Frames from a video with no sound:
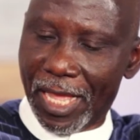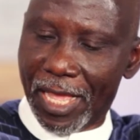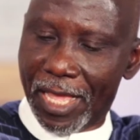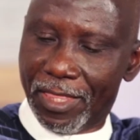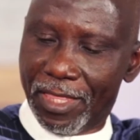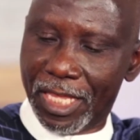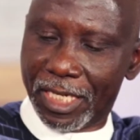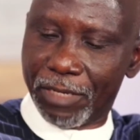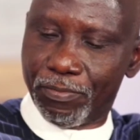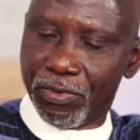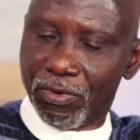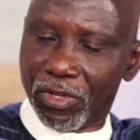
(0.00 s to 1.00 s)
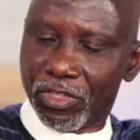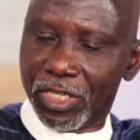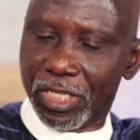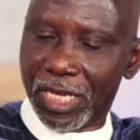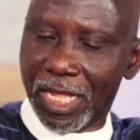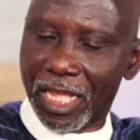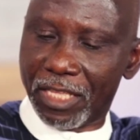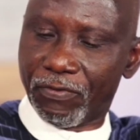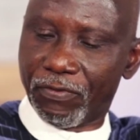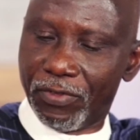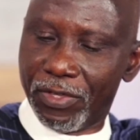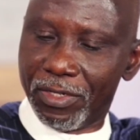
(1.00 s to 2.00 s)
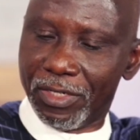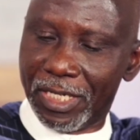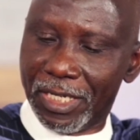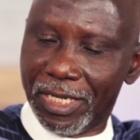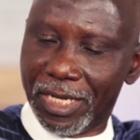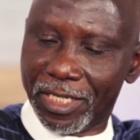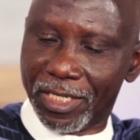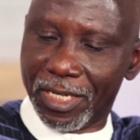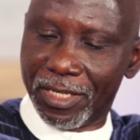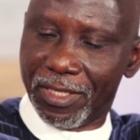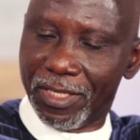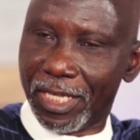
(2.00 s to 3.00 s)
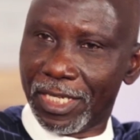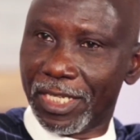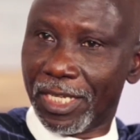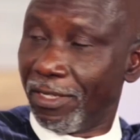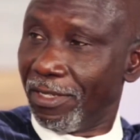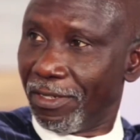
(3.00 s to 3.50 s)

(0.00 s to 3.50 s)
a theater production has failed national theater.